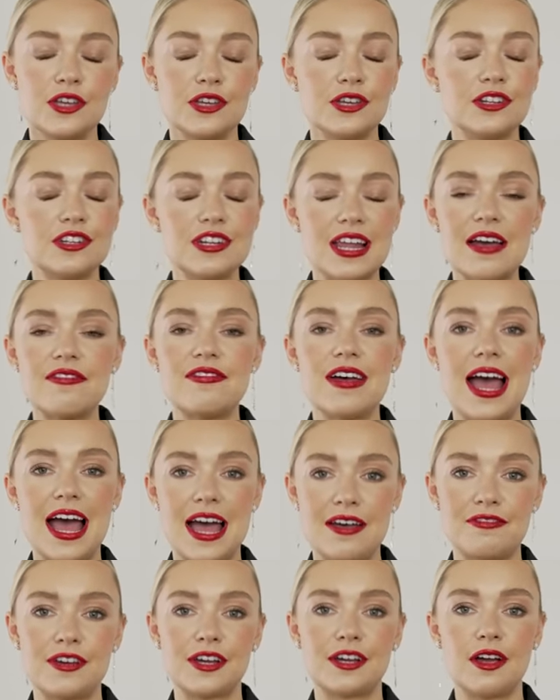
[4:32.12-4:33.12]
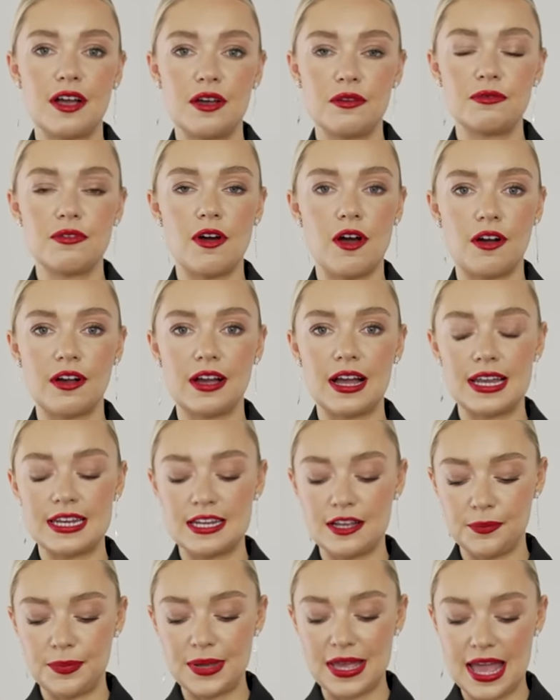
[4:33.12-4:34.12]
you'll never ever go wrong and
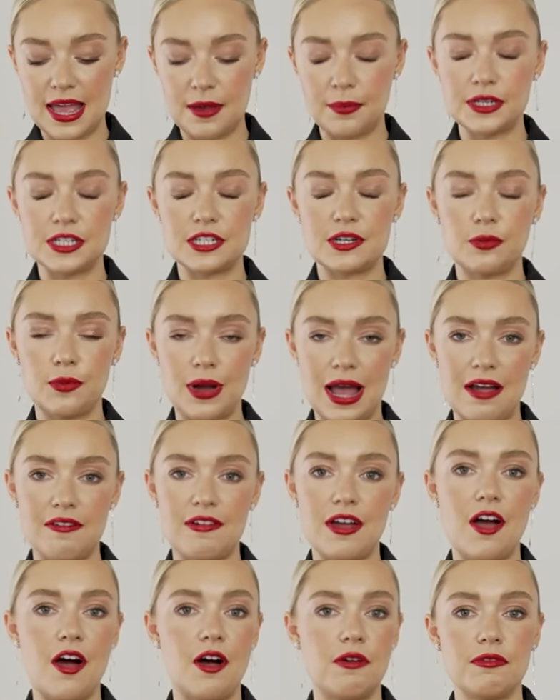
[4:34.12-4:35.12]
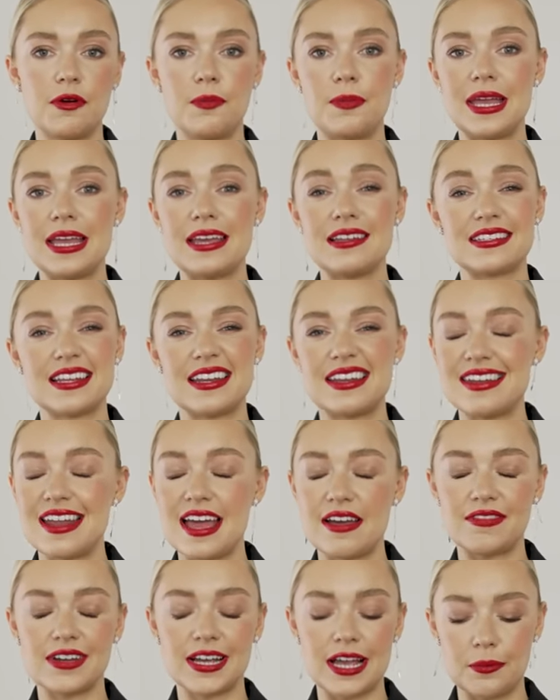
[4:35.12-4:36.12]
you'll be able to wear it on repeat and
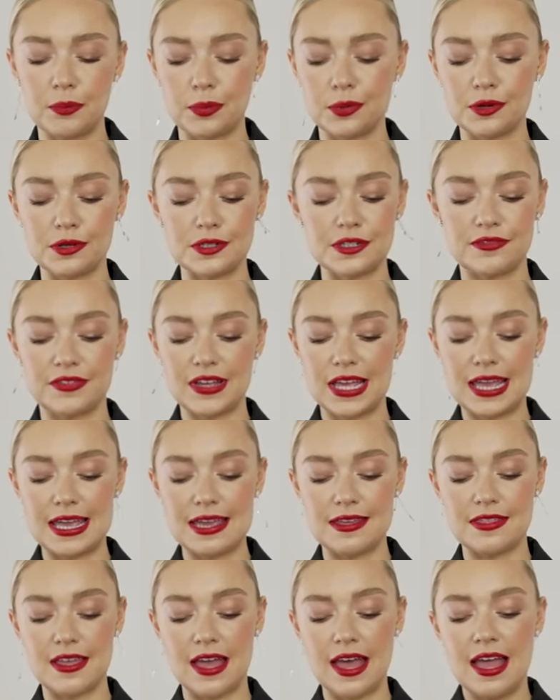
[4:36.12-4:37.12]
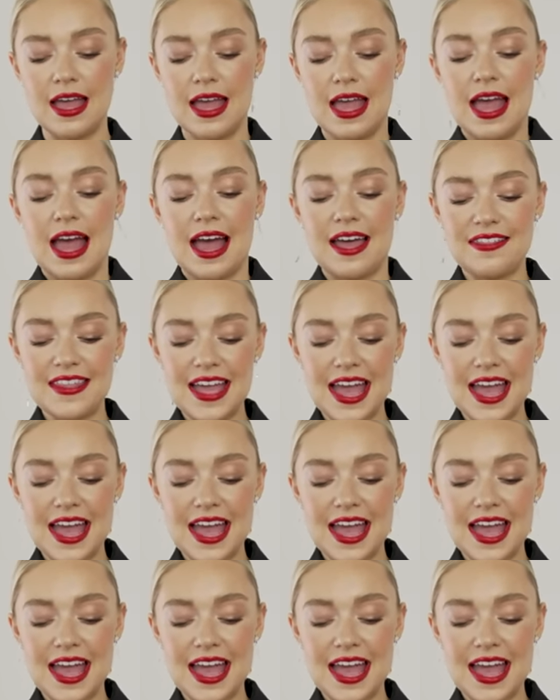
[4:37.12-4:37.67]
never get bored of it either. And